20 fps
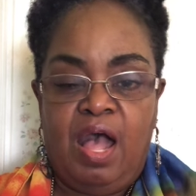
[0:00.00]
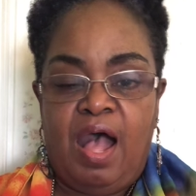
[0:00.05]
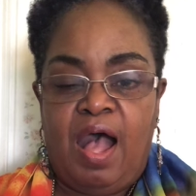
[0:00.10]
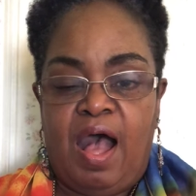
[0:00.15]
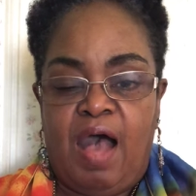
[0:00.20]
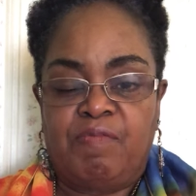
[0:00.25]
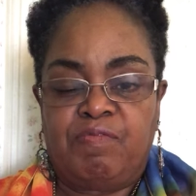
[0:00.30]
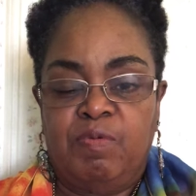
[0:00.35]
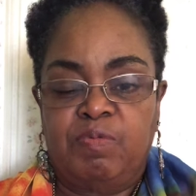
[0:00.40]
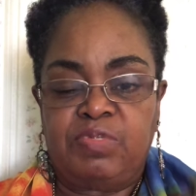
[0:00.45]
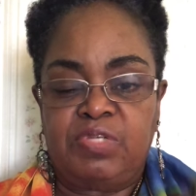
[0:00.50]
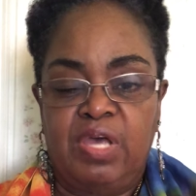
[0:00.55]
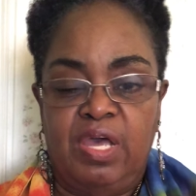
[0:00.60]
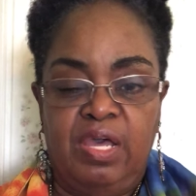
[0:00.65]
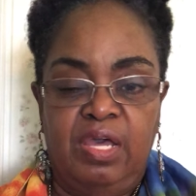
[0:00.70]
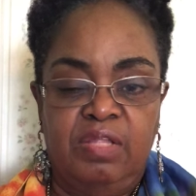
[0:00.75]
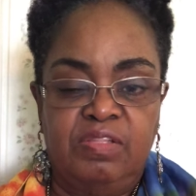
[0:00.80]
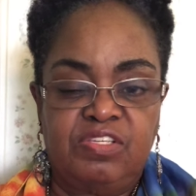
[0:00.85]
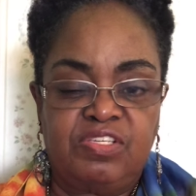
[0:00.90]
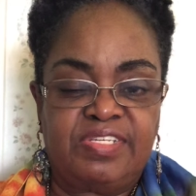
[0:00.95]
I've
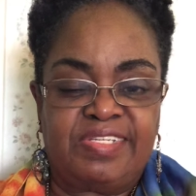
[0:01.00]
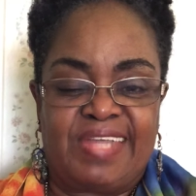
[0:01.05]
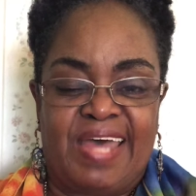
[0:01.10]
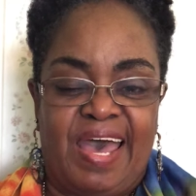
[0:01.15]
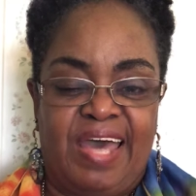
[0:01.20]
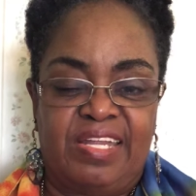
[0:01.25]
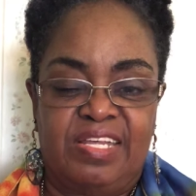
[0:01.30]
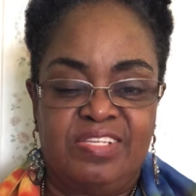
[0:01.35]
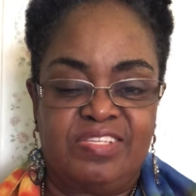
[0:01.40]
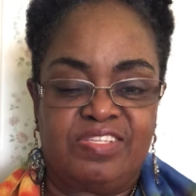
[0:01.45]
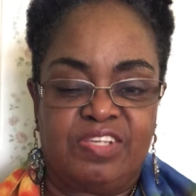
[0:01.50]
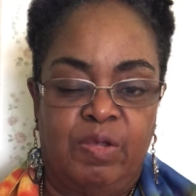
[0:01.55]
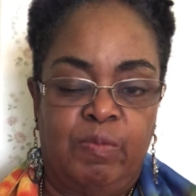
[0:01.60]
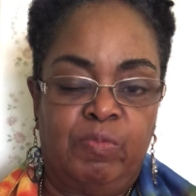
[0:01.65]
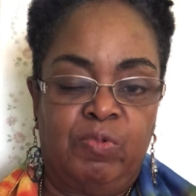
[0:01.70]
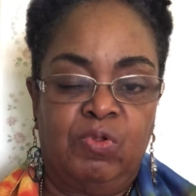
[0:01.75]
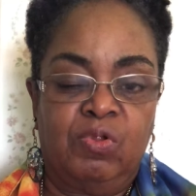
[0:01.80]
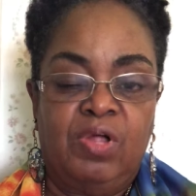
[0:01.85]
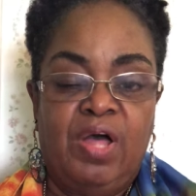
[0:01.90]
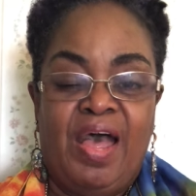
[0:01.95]
obtained status
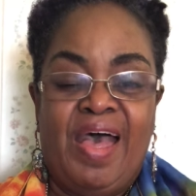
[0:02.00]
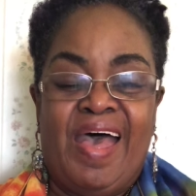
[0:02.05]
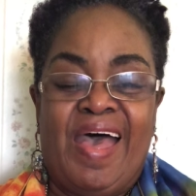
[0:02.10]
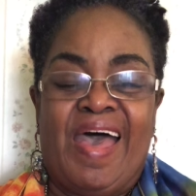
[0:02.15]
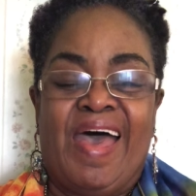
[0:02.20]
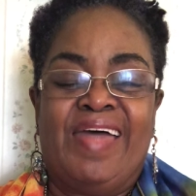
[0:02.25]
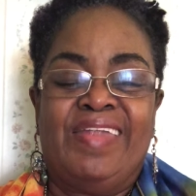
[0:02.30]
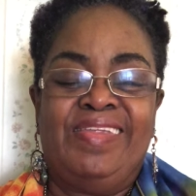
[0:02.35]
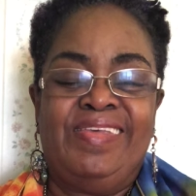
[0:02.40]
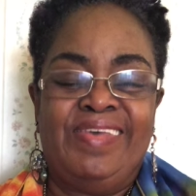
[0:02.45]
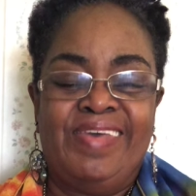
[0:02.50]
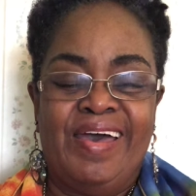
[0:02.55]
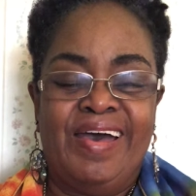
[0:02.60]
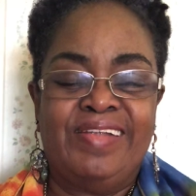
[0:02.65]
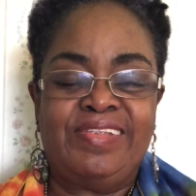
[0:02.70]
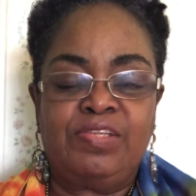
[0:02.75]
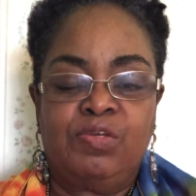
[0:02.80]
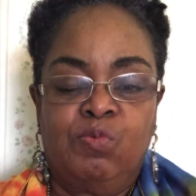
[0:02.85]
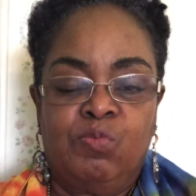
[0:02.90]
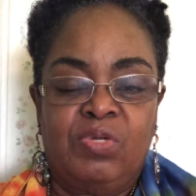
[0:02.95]
symbol, and
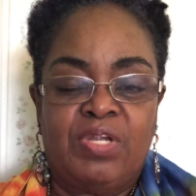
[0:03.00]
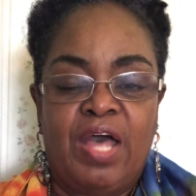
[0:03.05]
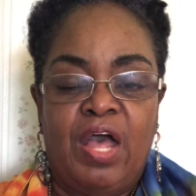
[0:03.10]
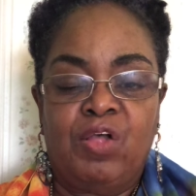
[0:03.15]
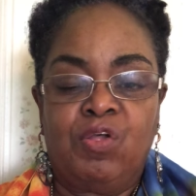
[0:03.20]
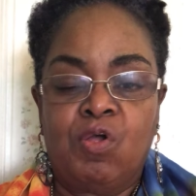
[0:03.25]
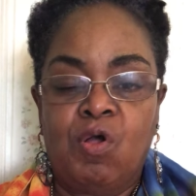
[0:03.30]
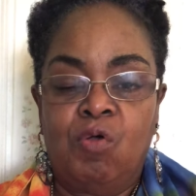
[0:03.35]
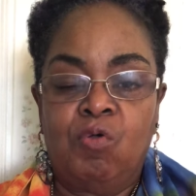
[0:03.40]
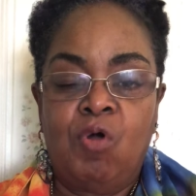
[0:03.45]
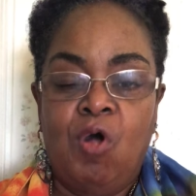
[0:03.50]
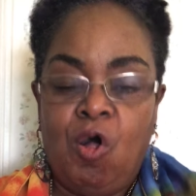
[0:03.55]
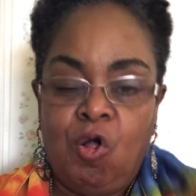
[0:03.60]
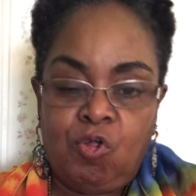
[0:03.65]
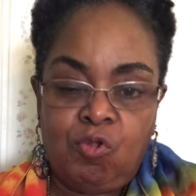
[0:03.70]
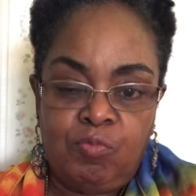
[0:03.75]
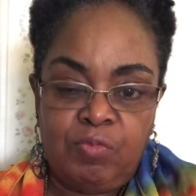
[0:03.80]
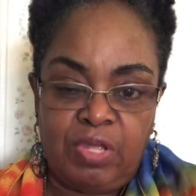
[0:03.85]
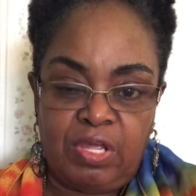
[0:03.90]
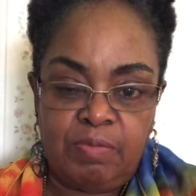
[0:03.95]
yet when I go
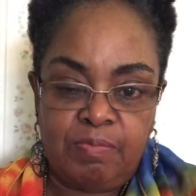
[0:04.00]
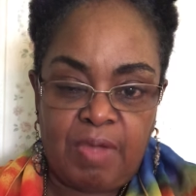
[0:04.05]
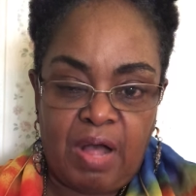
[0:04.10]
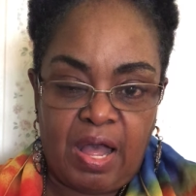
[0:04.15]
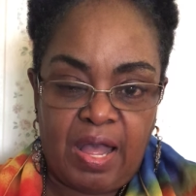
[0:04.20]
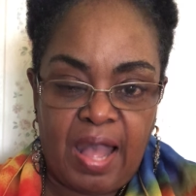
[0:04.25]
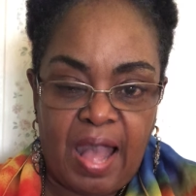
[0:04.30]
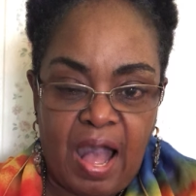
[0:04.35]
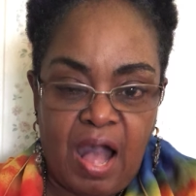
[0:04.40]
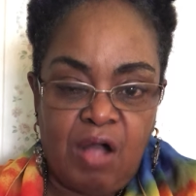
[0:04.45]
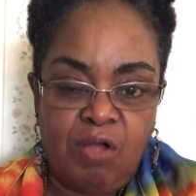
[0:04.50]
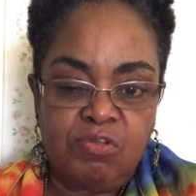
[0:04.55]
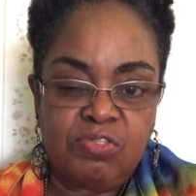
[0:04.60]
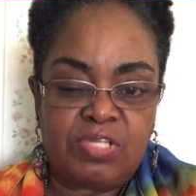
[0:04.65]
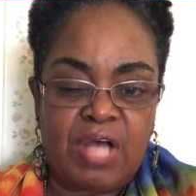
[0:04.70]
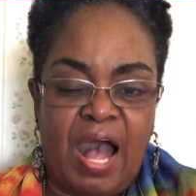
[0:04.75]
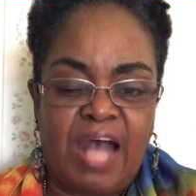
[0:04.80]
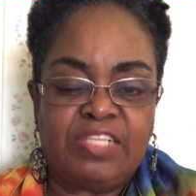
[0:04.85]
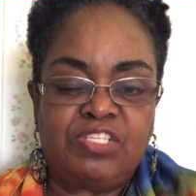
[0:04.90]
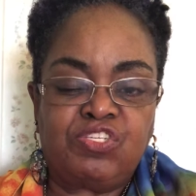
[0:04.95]
home in my house,
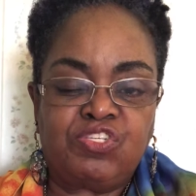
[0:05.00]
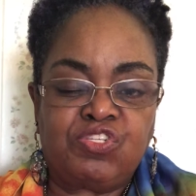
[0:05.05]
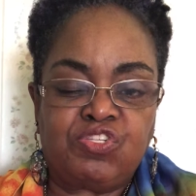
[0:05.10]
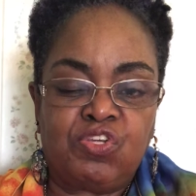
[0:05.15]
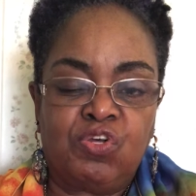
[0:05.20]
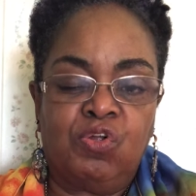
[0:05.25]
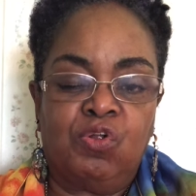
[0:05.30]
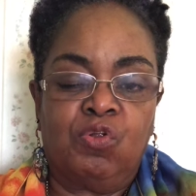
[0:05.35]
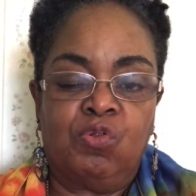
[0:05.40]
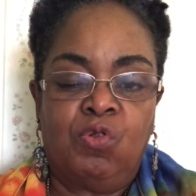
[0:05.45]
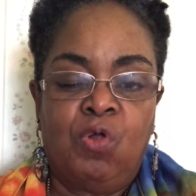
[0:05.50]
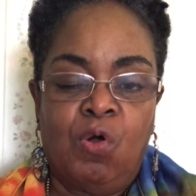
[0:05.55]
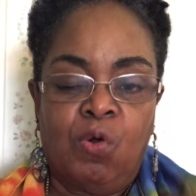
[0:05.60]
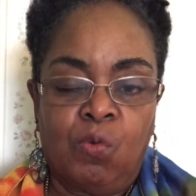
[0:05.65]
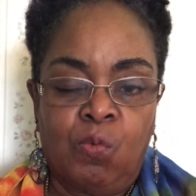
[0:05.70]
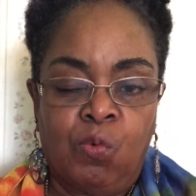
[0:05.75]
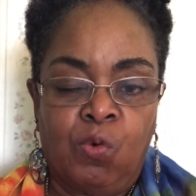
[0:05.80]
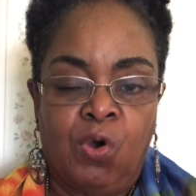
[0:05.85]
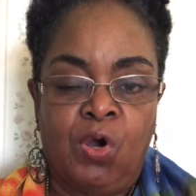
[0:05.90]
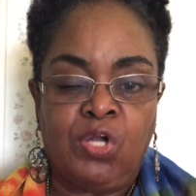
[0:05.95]
I still
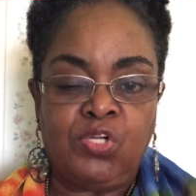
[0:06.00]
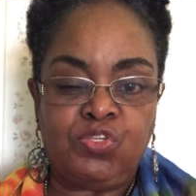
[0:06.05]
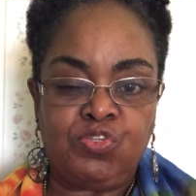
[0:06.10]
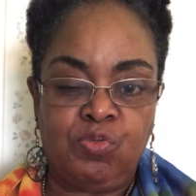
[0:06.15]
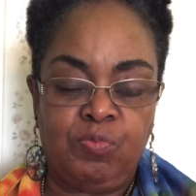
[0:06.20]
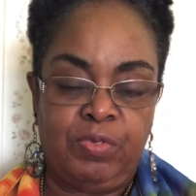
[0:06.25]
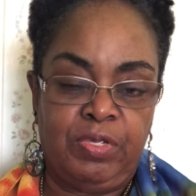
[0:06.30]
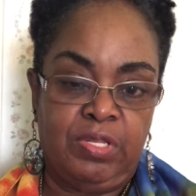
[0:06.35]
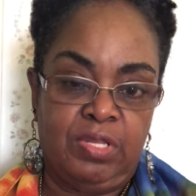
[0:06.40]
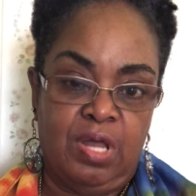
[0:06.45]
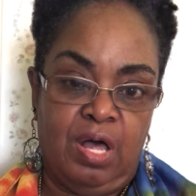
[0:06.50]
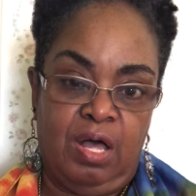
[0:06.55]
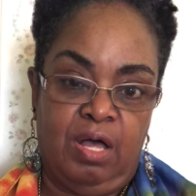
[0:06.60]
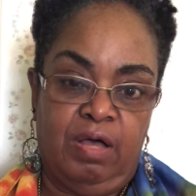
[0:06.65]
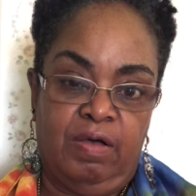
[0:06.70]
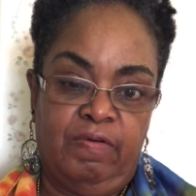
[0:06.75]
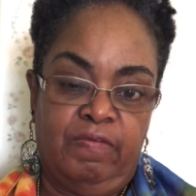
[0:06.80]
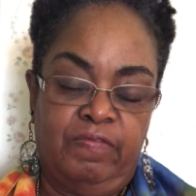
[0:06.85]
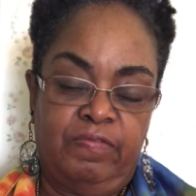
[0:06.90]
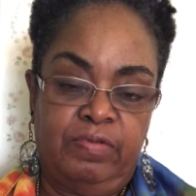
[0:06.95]
want to be
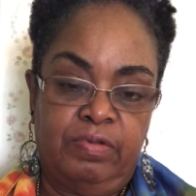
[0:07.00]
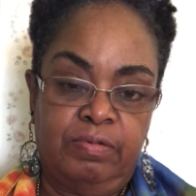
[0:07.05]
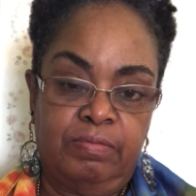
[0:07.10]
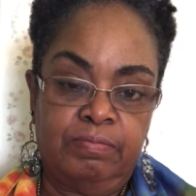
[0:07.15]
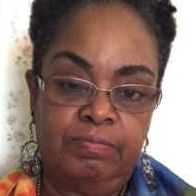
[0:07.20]
loved.